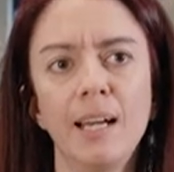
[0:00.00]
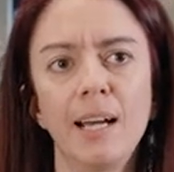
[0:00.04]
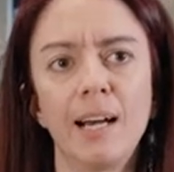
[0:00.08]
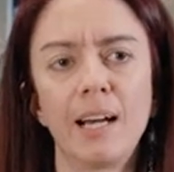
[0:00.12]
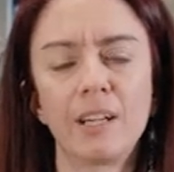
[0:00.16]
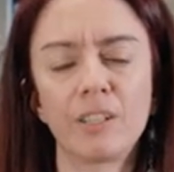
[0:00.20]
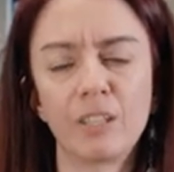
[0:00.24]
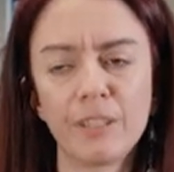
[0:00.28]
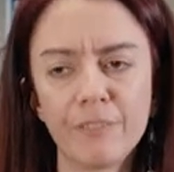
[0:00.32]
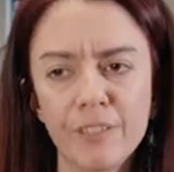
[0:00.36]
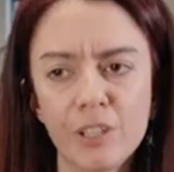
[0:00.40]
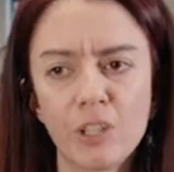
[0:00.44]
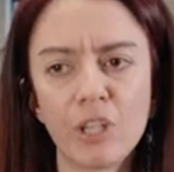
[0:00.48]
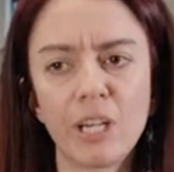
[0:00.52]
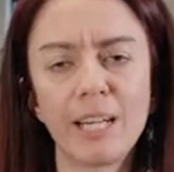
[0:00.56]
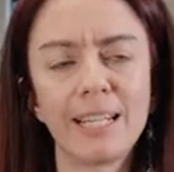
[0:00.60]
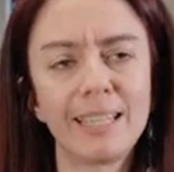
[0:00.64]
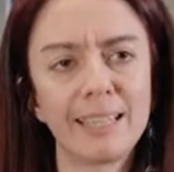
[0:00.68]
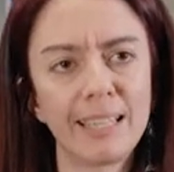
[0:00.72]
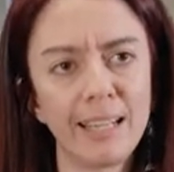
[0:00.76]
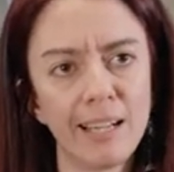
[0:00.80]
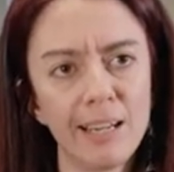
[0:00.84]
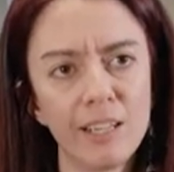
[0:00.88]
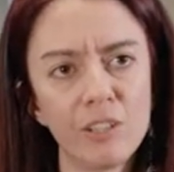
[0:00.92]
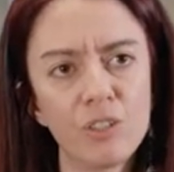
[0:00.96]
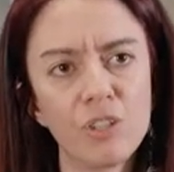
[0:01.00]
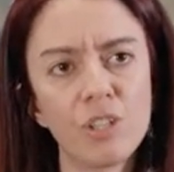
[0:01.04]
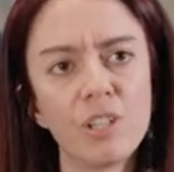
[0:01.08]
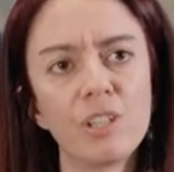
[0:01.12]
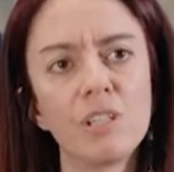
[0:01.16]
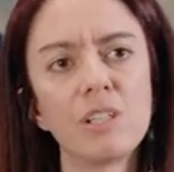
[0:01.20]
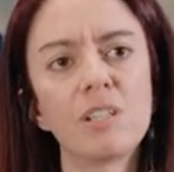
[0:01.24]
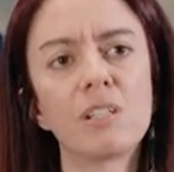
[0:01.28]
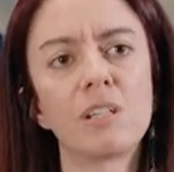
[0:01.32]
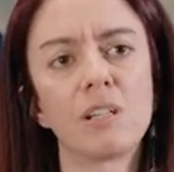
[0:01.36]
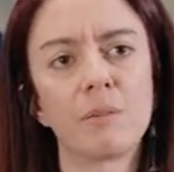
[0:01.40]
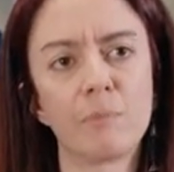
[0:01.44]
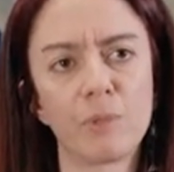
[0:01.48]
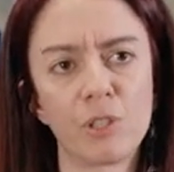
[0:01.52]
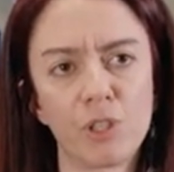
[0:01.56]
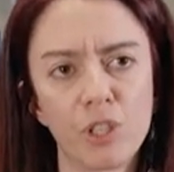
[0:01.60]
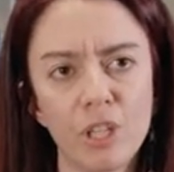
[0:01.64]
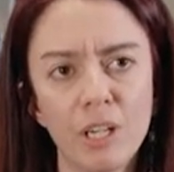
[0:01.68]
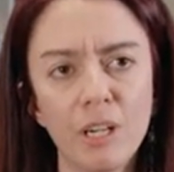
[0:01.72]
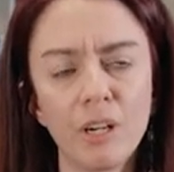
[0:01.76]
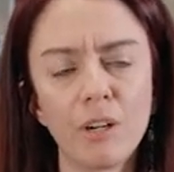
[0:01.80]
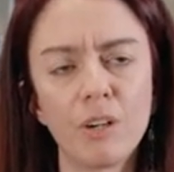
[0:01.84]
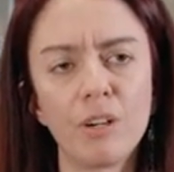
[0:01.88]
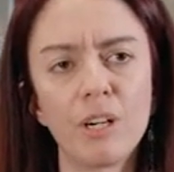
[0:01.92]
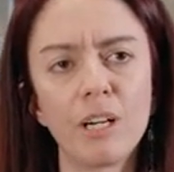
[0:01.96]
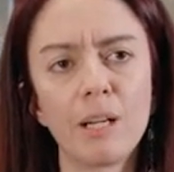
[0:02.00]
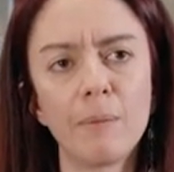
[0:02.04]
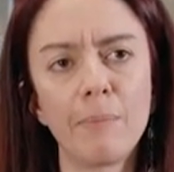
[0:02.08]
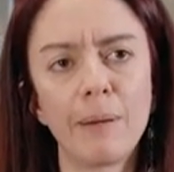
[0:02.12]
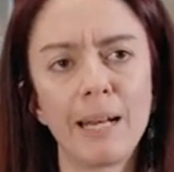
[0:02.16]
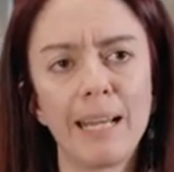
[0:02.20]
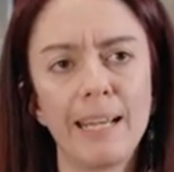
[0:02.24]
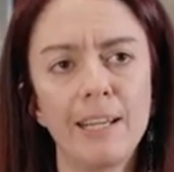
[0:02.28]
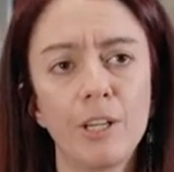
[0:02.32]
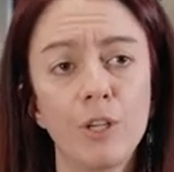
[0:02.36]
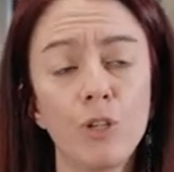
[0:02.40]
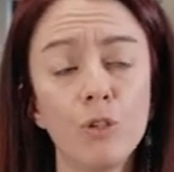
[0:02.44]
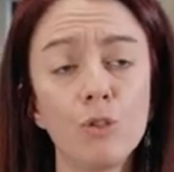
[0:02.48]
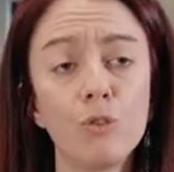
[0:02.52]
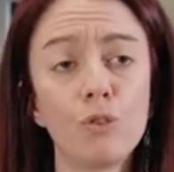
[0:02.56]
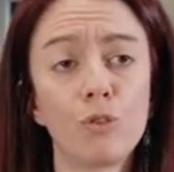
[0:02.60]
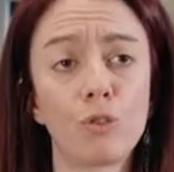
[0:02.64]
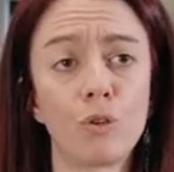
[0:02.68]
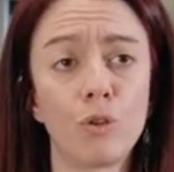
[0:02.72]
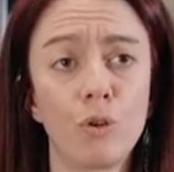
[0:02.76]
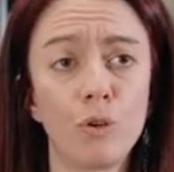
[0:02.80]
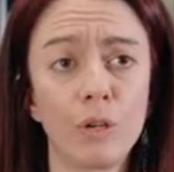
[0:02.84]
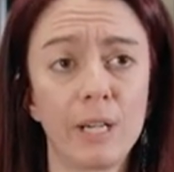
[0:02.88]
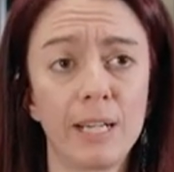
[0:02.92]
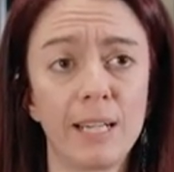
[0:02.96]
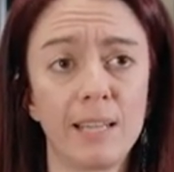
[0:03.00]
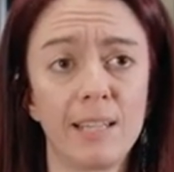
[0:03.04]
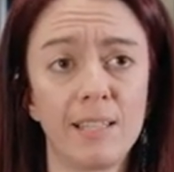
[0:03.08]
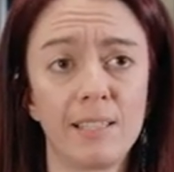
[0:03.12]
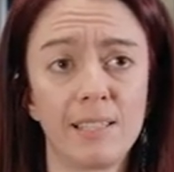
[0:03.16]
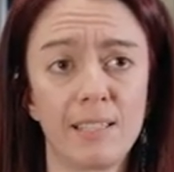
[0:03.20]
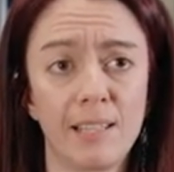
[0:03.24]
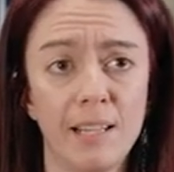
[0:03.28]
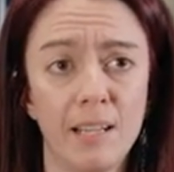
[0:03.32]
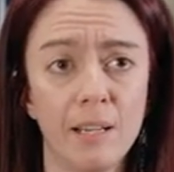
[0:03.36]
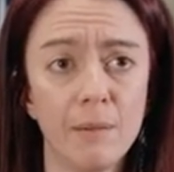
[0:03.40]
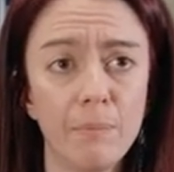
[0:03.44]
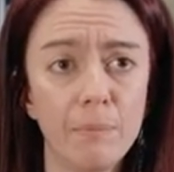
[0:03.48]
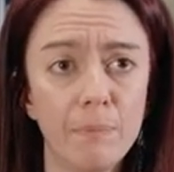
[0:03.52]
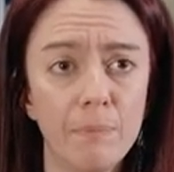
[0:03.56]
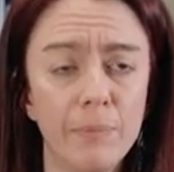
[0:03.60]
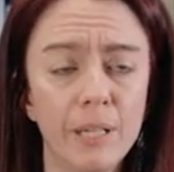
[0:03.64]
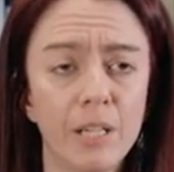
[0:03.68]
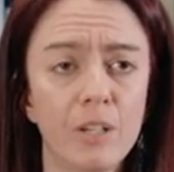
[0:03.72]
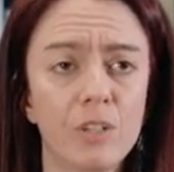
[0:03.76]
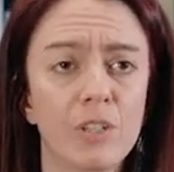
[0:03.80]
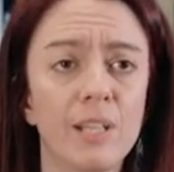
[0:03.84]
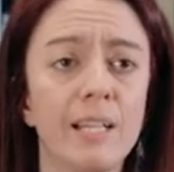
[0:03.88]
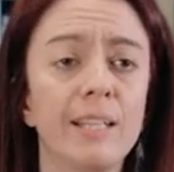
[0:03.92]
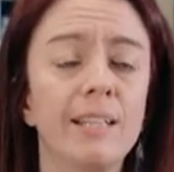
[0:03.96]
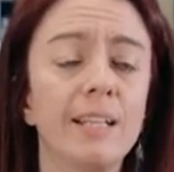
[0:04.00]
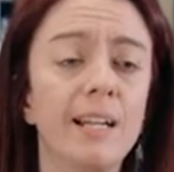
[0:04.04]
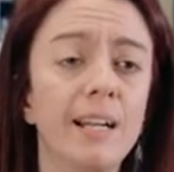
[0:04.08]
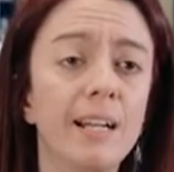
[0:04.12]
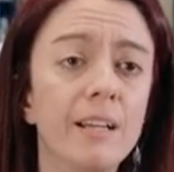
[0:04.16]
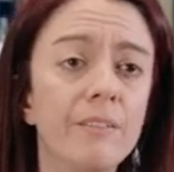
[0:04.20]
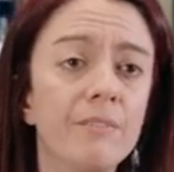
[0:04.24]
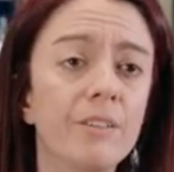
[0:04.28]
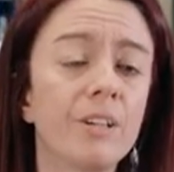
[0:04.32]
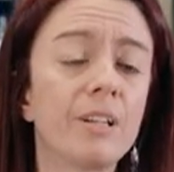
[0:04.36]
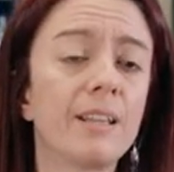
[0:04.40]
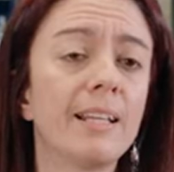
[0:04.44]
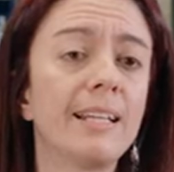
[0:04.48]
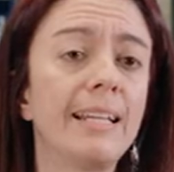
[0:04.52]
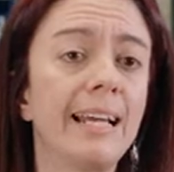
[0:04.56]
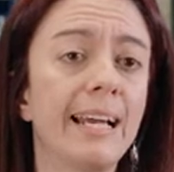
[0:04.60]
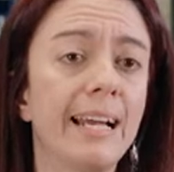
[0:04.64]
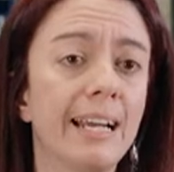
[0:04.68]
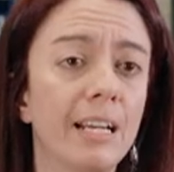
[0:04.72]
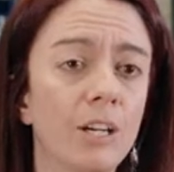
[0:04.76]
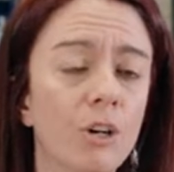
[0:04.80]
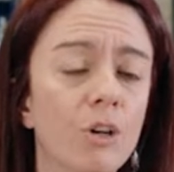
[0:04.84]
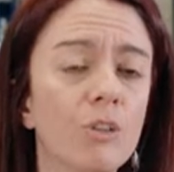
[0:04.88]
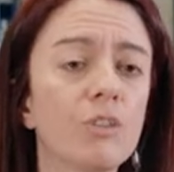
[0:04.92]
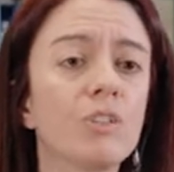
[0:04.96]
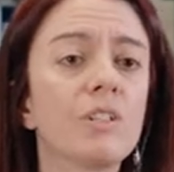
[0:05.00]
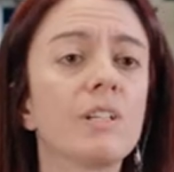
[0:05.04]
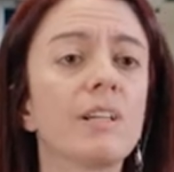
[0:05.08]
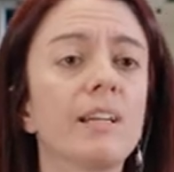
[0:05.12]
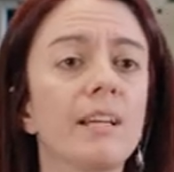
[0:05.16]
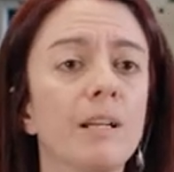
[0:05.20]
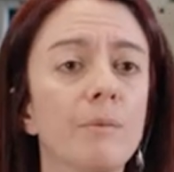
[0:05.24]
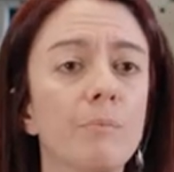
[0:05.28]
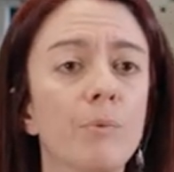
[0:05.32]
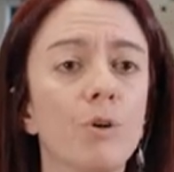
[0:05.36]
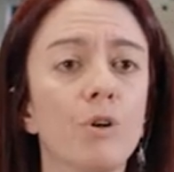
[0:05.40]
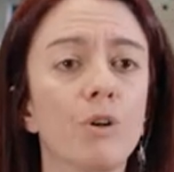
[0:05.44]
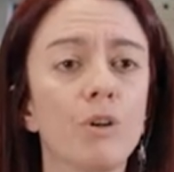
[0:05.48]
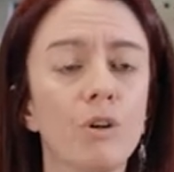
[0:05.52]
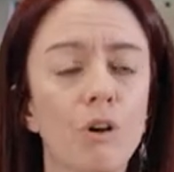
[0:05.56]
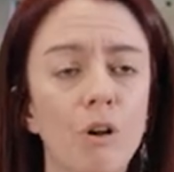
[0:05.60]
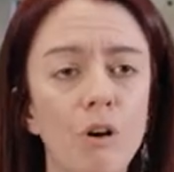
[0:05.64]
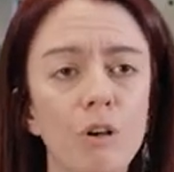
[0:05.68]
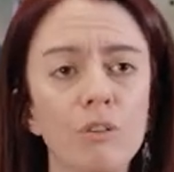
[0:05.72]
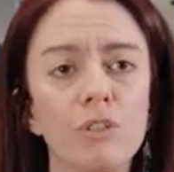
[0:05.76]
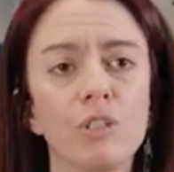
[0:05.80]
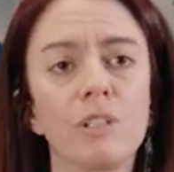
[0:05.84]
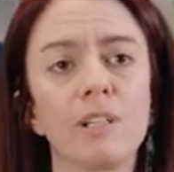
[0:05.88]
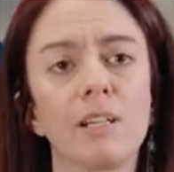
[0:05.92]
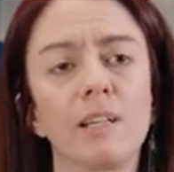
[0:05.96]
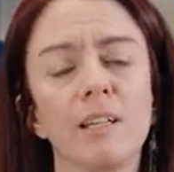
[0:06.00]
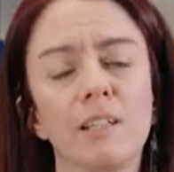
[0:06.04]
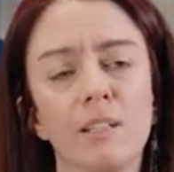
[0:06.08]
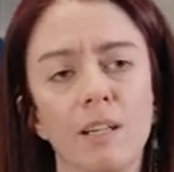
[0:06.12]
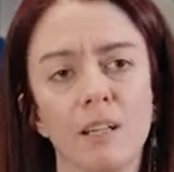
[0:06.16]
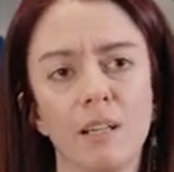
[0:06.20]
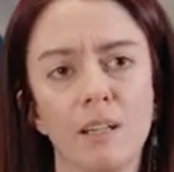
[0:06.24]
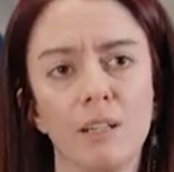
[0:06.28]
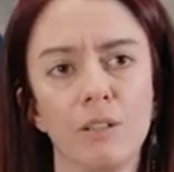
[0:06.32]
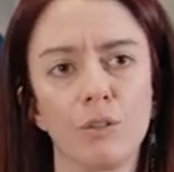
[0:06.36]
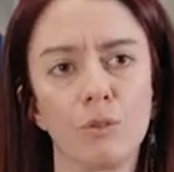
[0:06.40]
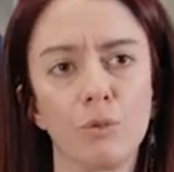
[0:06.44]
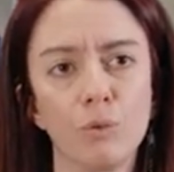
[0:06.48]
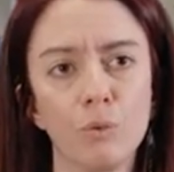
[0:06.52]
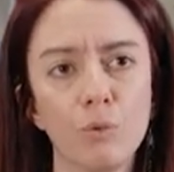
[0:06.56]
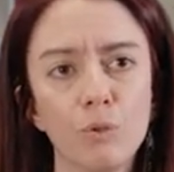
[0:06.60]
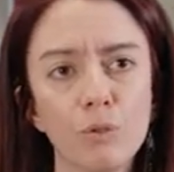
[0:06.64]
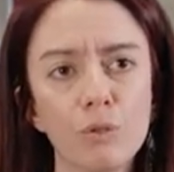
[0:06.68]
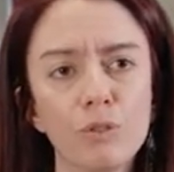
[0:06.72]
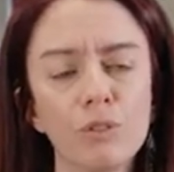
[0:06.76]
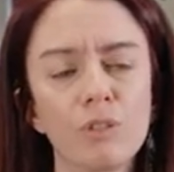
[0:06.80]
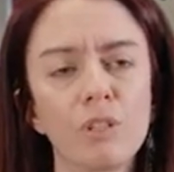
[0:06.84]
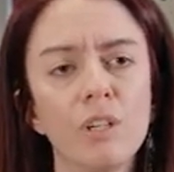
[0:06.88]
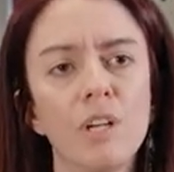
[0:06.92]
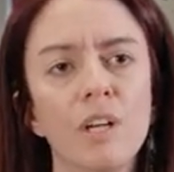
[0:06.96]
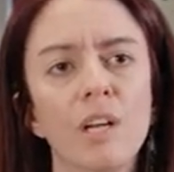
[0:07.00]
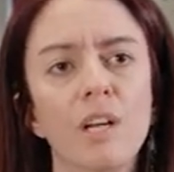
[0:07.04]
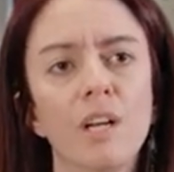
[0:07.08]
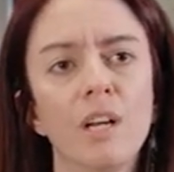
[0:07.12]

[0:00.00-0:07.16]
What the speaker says: Artificial intelligence and machine learning play a huge role in this step because they deliver the diagnostic and prognostic tools